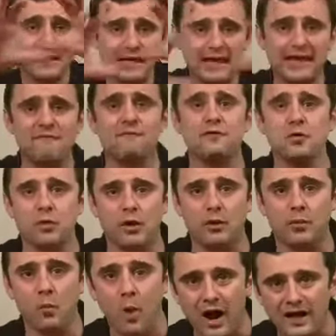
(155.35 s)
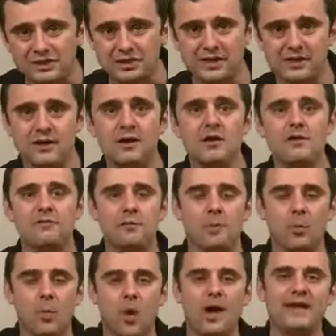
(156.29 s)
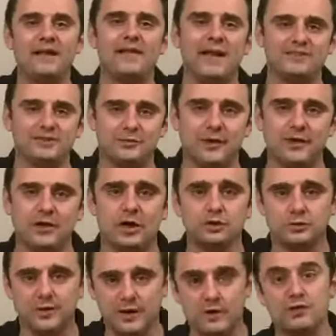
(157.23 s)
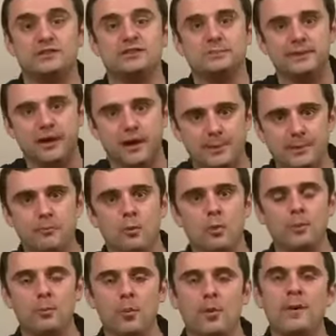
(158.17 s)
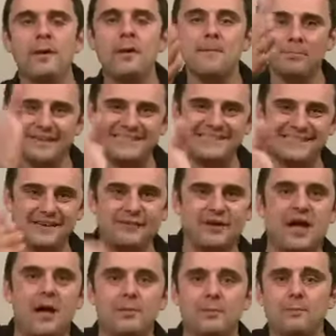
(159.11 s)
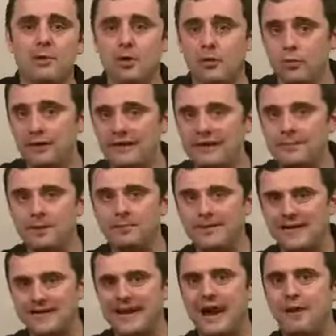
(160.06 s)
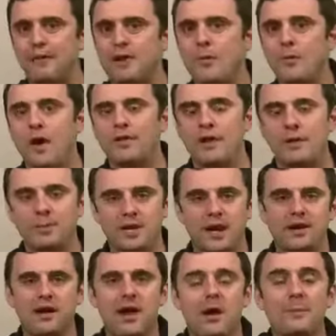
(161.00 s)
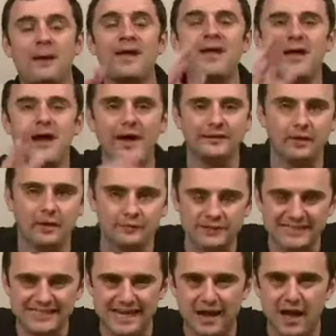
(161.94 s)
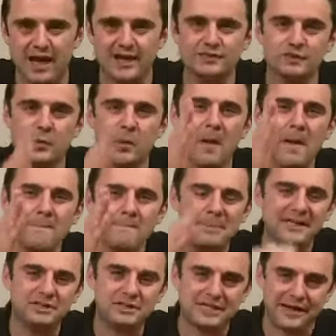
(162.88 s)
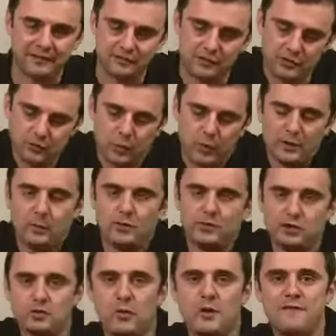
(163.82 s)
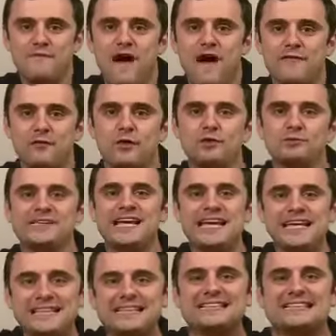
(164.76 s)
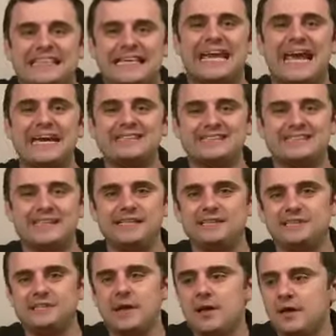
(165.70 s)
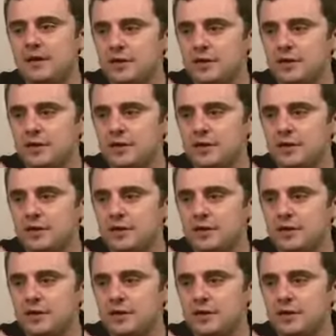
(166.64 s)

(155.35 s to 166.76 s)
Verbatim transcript: If you are watching from a wine class around the country, I know this is becoming more and more. Please leave a comment below or email me at Gary at winelibrary.com. I'd love to say hi. So big shout out to 21 to 25 year olds, the CKCs.